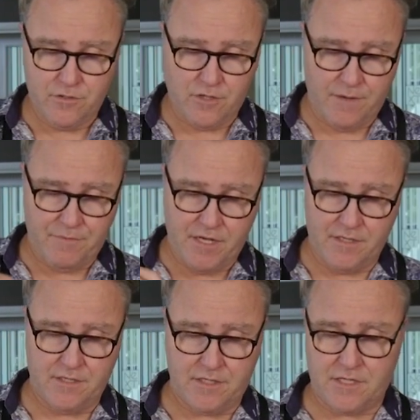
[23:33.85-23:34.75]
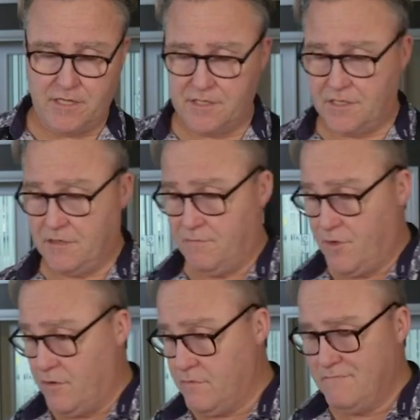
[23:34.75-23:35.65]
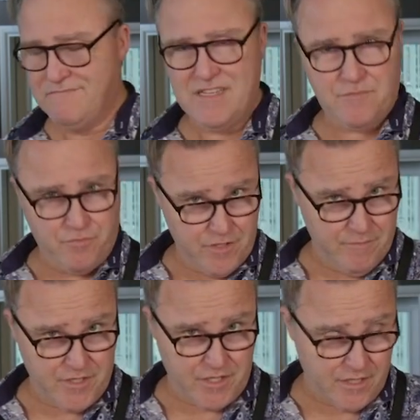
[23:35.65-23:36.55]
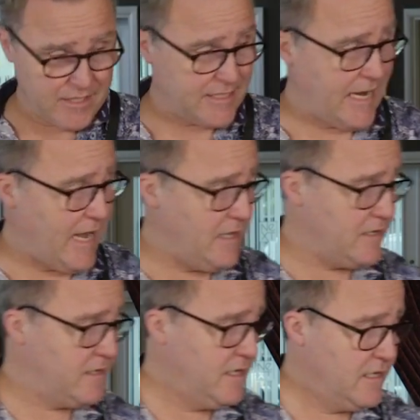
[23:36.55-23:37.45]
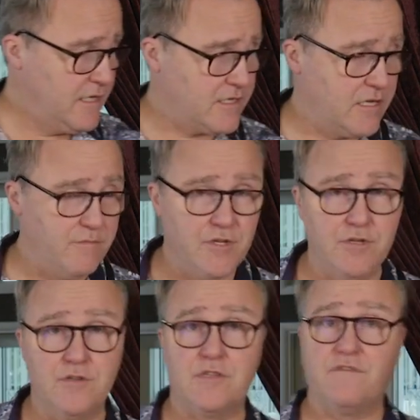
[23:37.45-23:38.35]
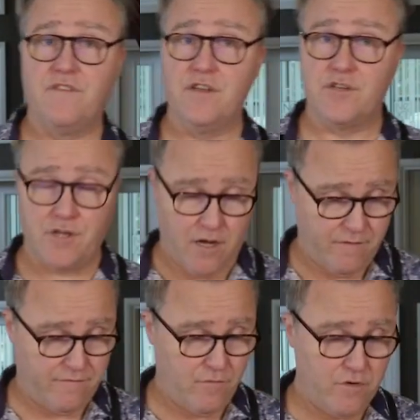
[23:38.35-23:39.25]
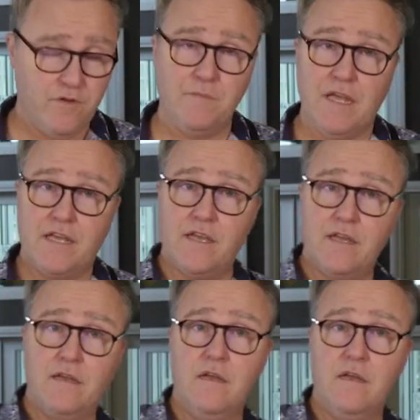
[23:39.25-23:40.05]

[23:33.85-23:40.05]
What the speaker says: drop that into the stainless steel bowl. It's pretty much a little salad that's going to be used to finish off. What are we making?